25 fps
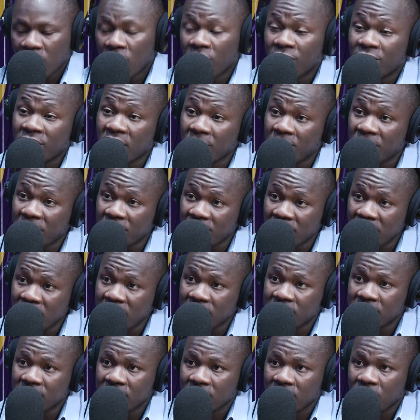
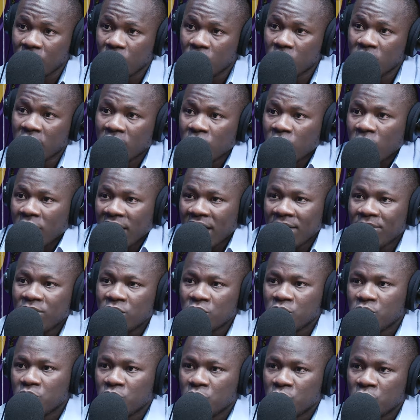capability? What are you
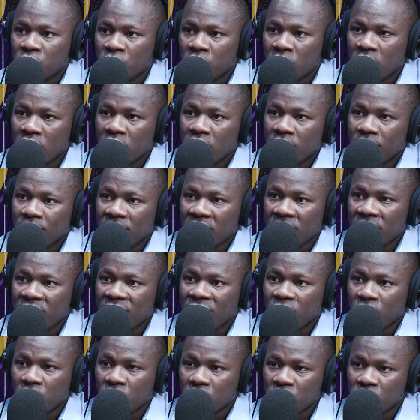able to do? Maybe
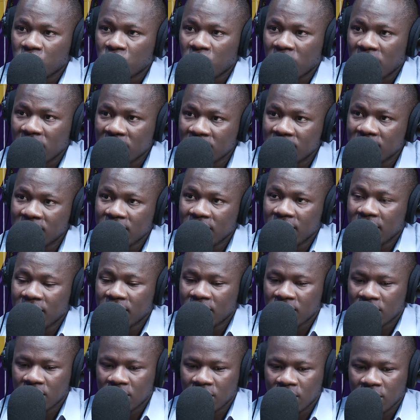for those who are listening
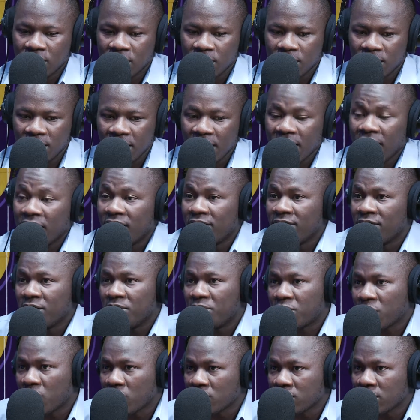and they have a
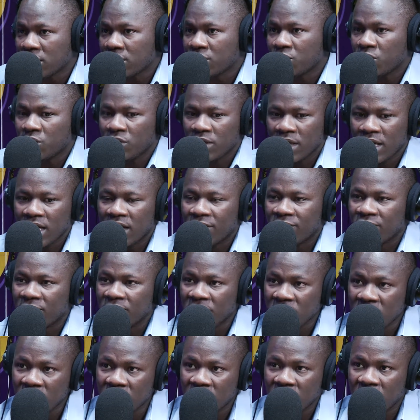project or they have a
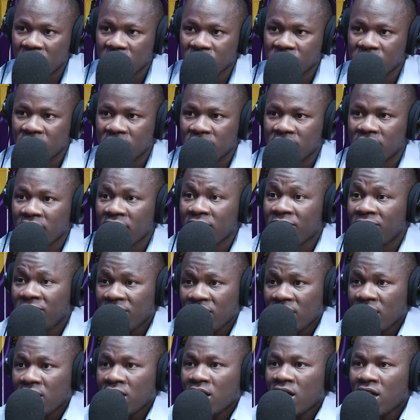media house that they
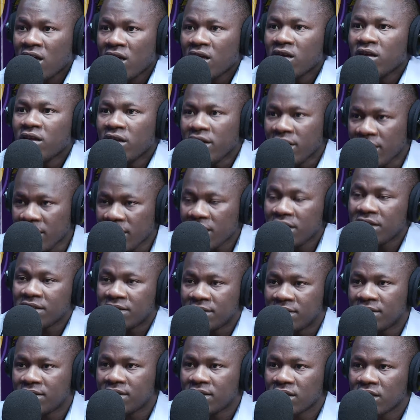feel
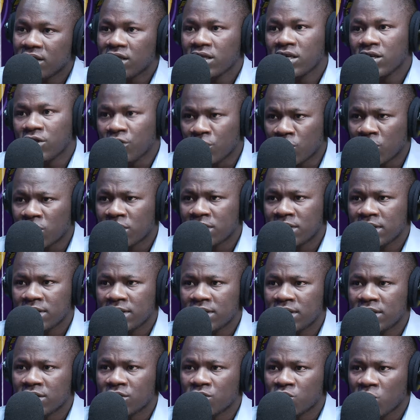needs your
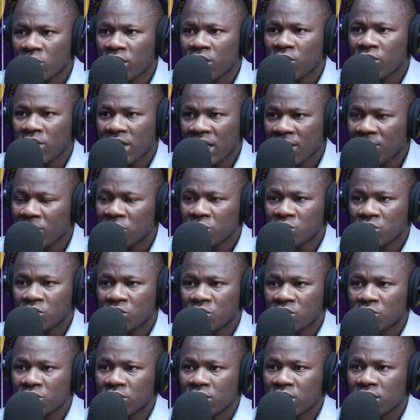assistance. What are you able to
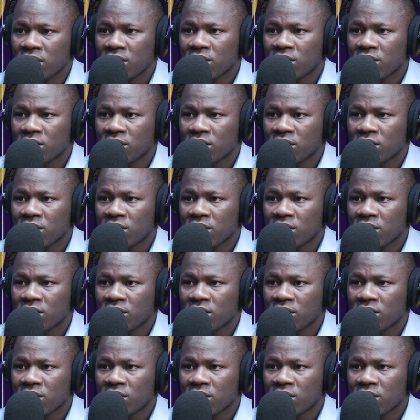do today?